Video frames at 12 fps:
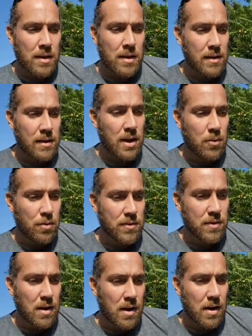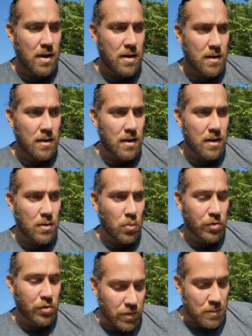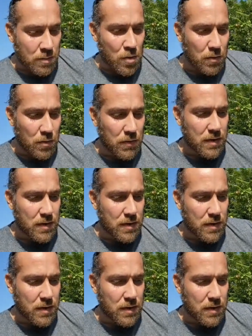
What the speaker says: that he was removed.